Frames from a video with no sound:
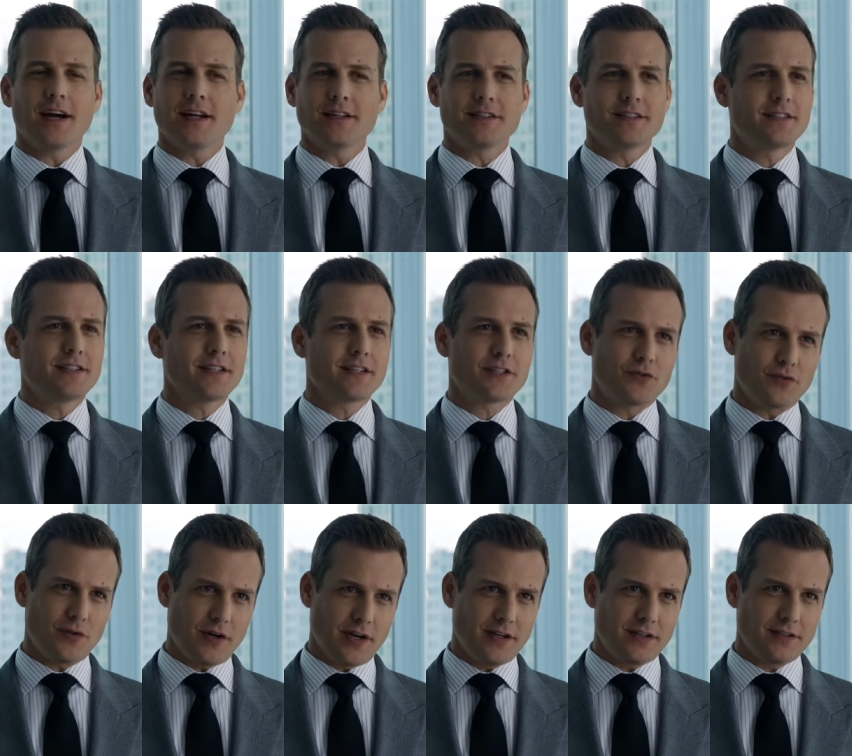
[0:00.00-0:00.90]
he got
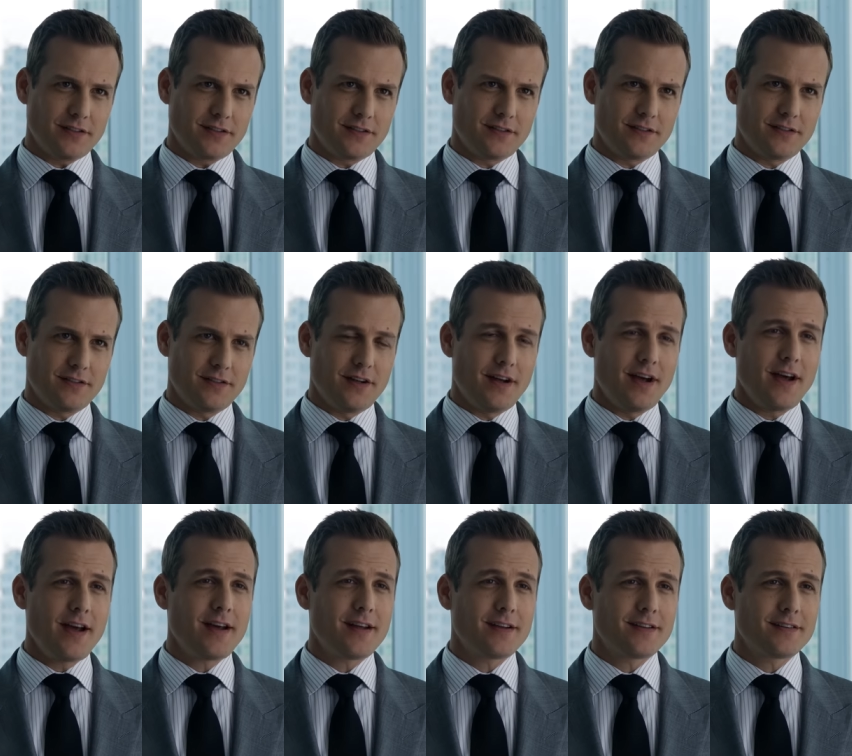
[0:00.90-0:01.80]
six rings.
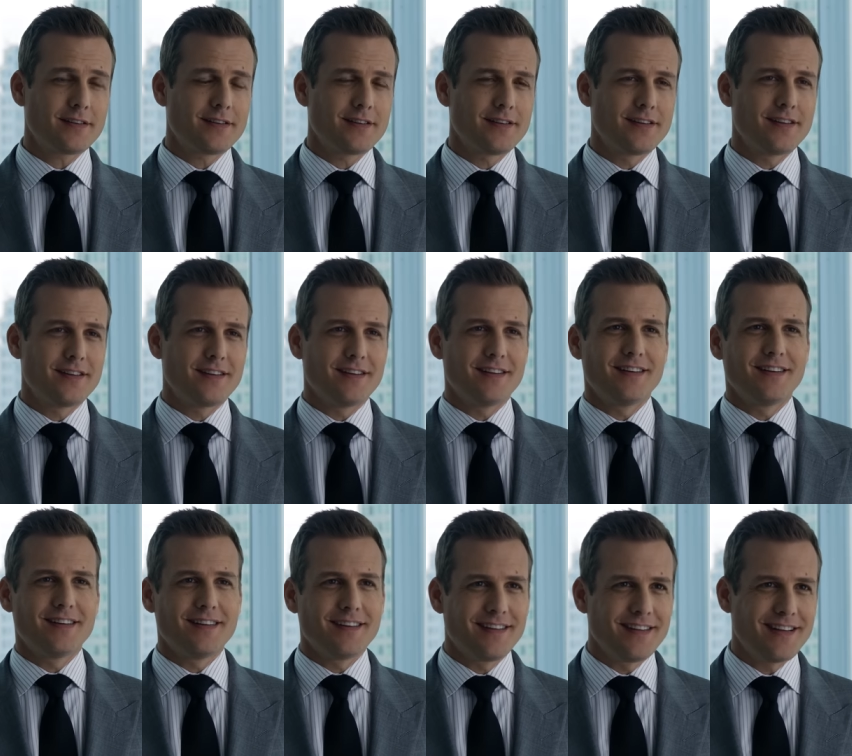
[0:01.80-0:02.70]
And
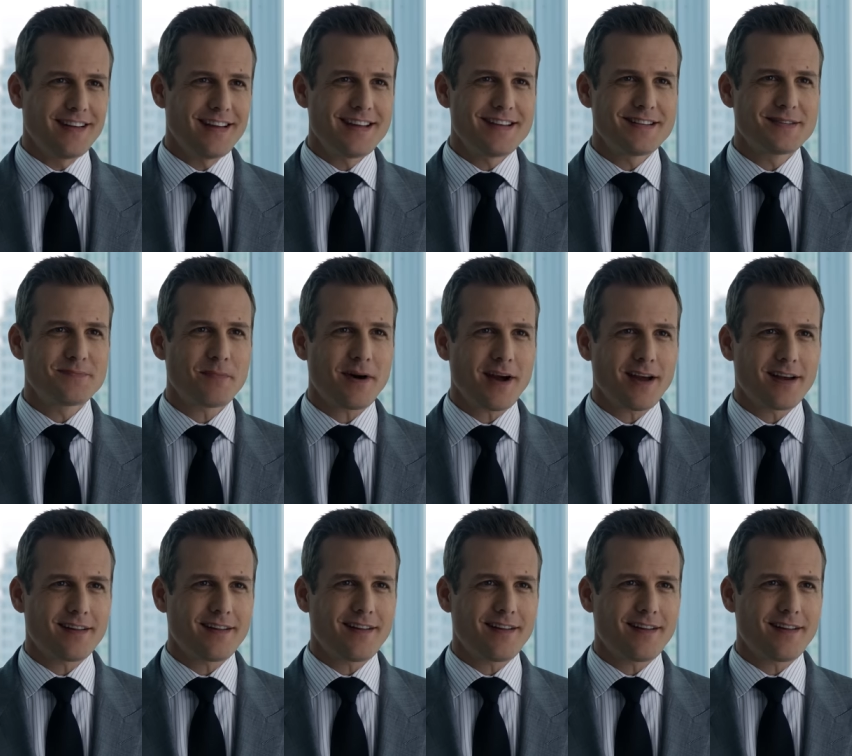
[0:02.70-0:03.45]
he's my